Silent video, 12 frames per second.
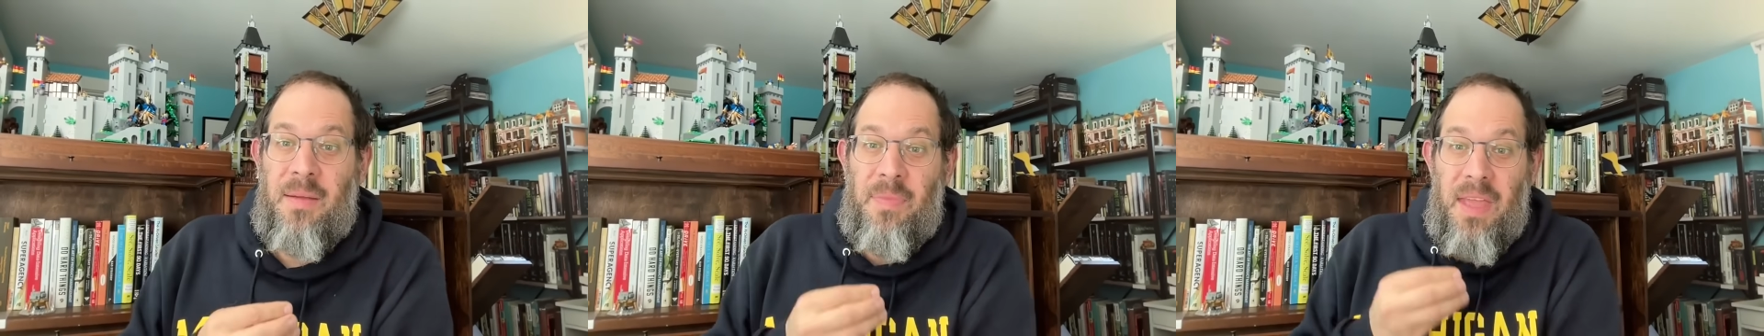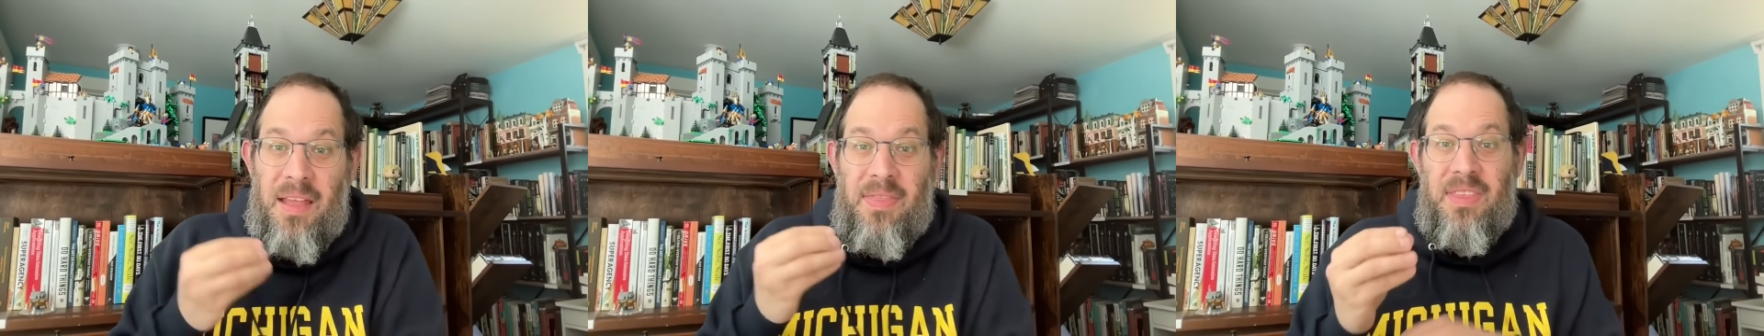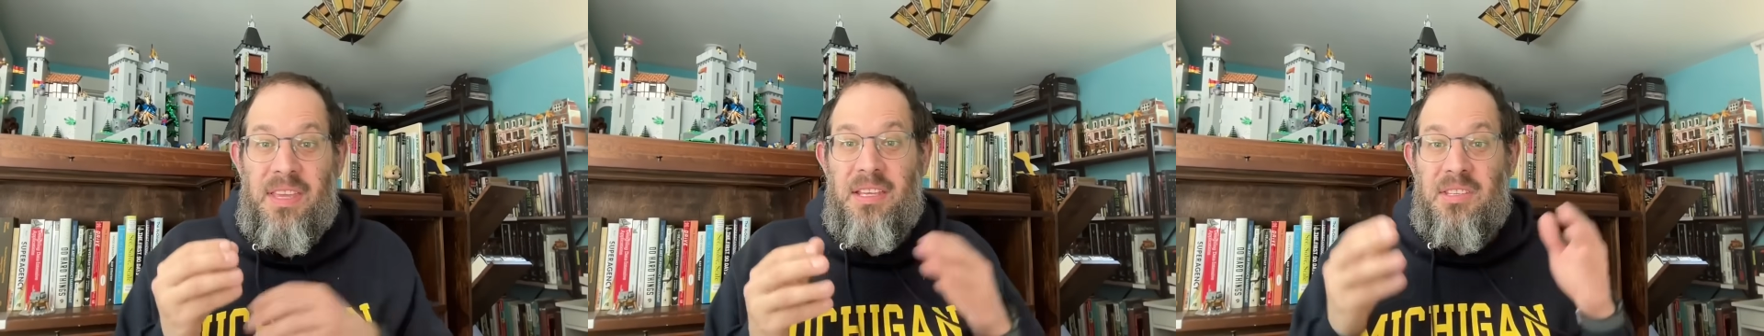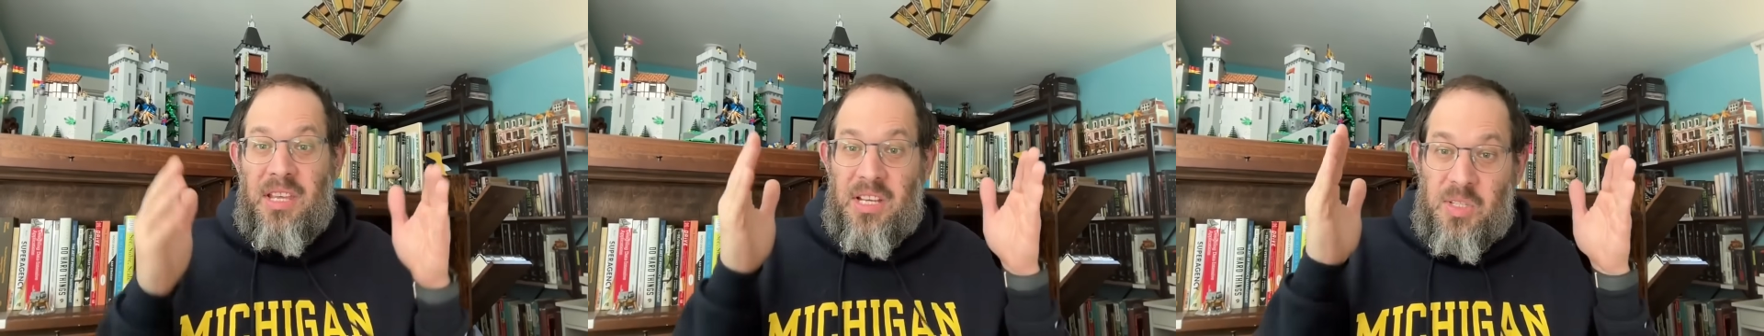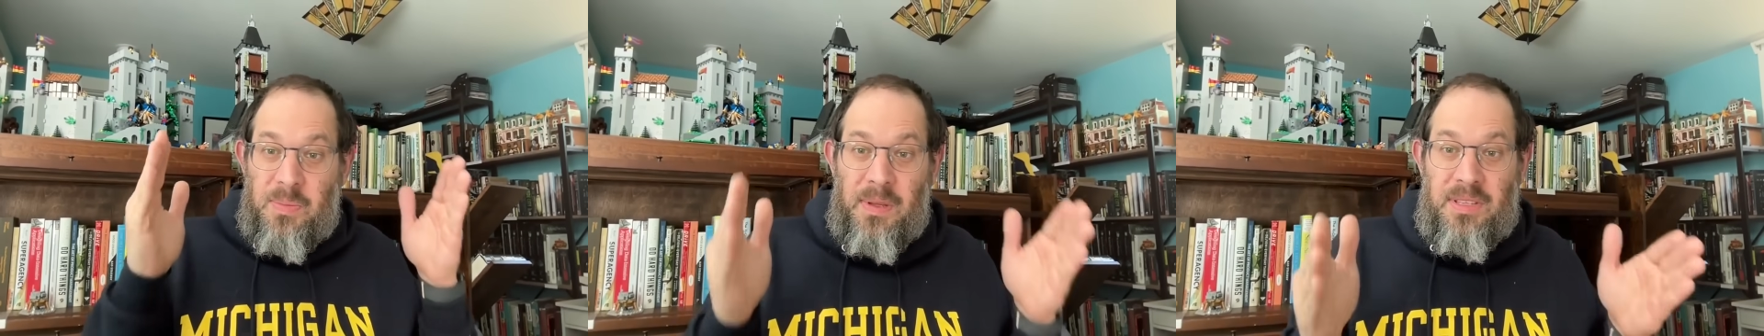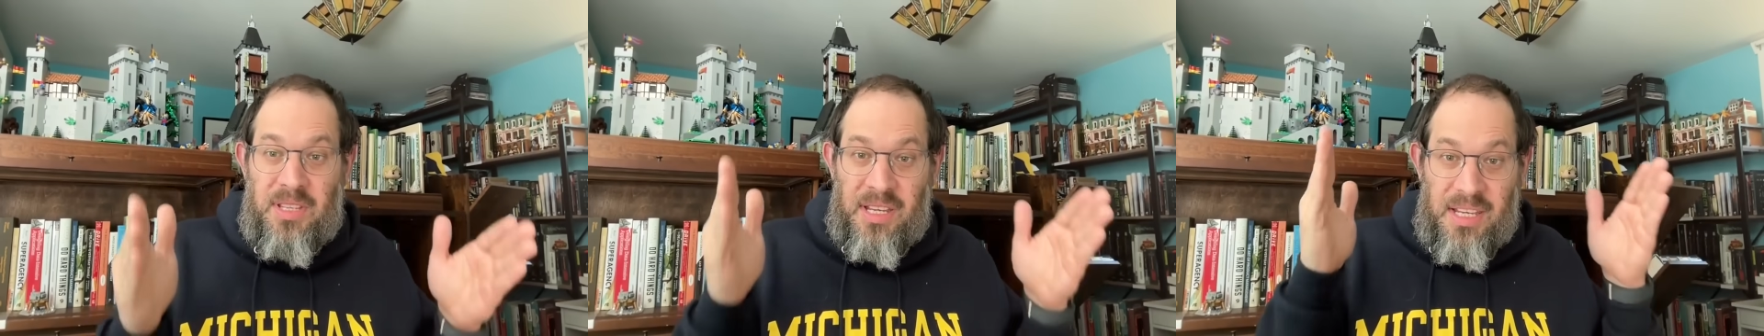and these
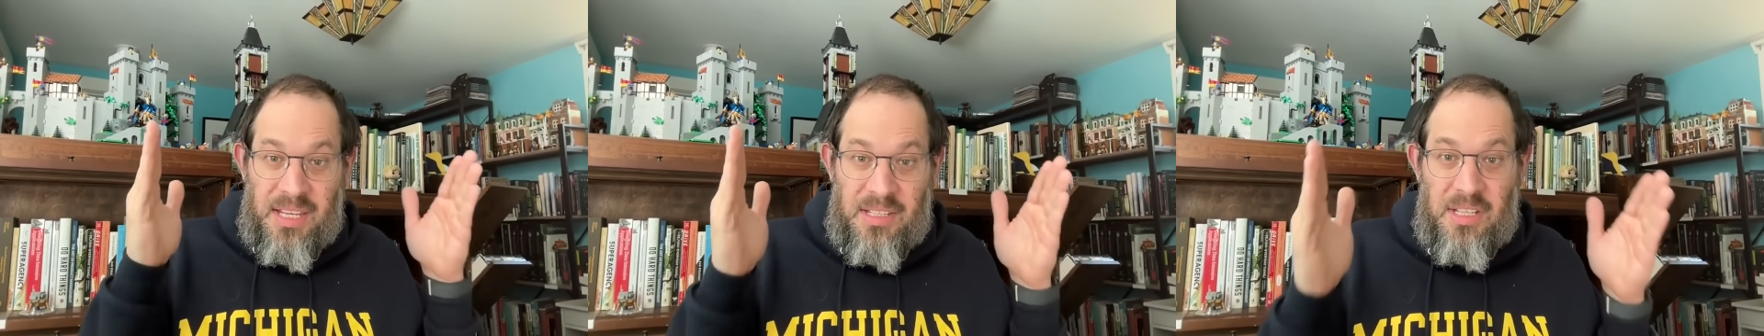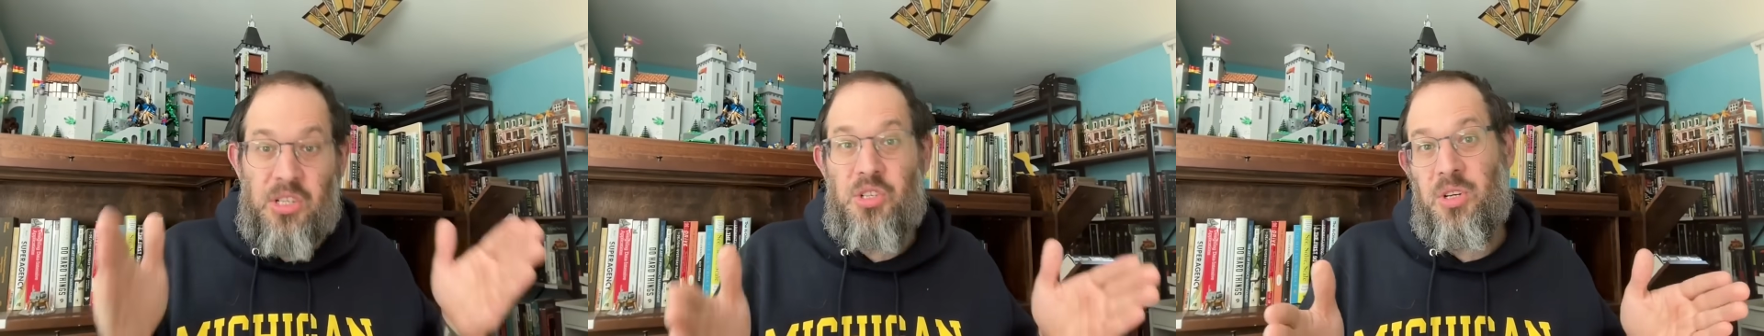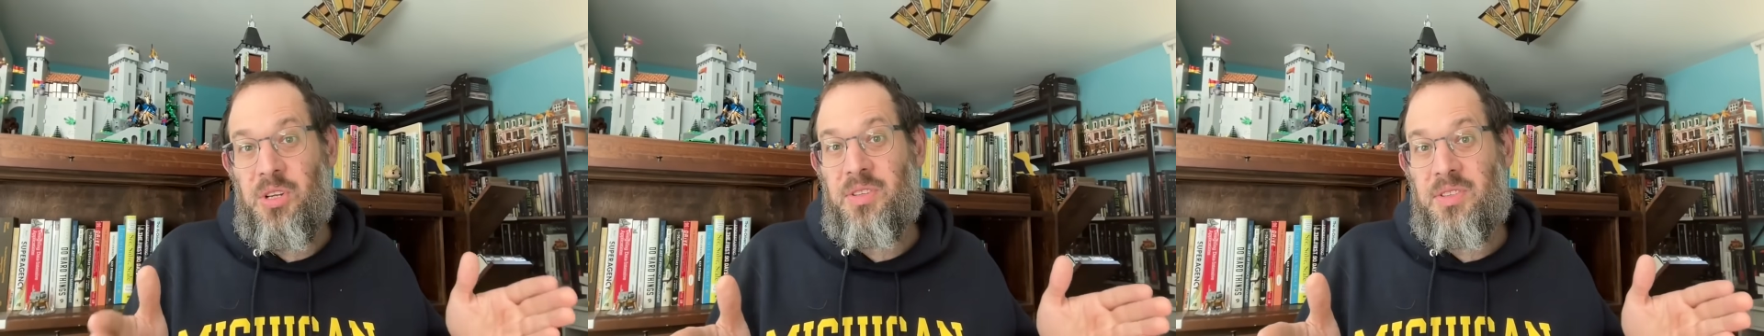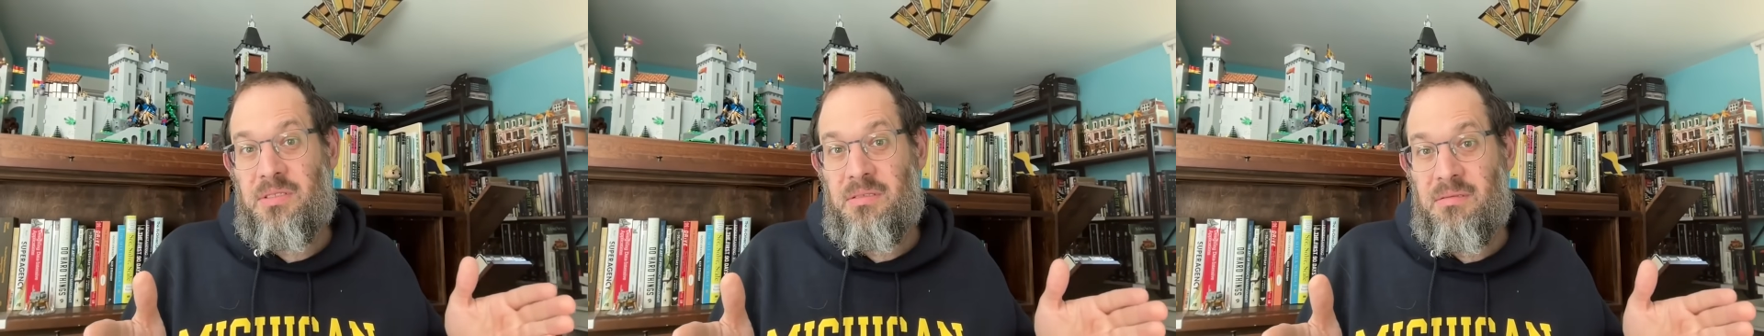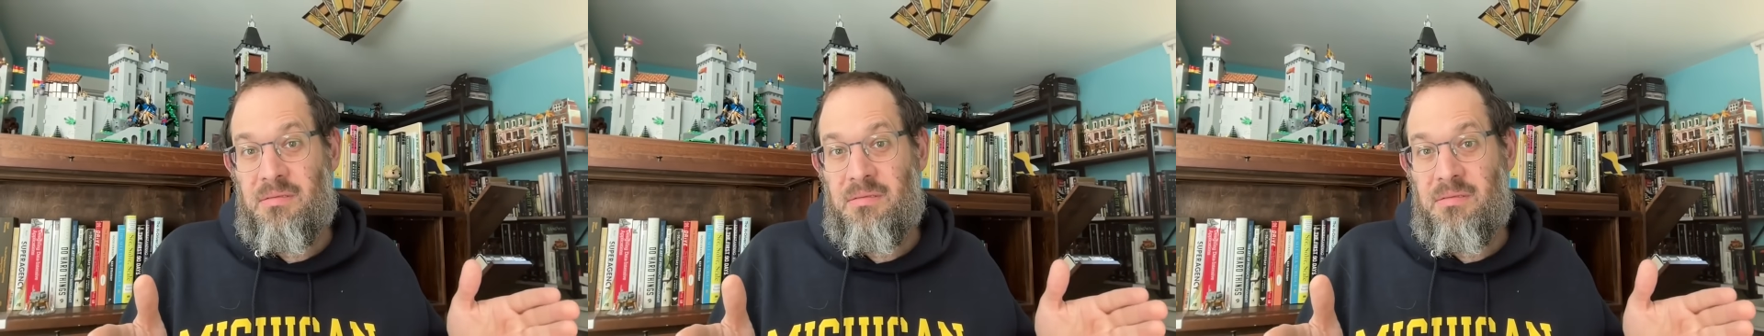explicit conditionals.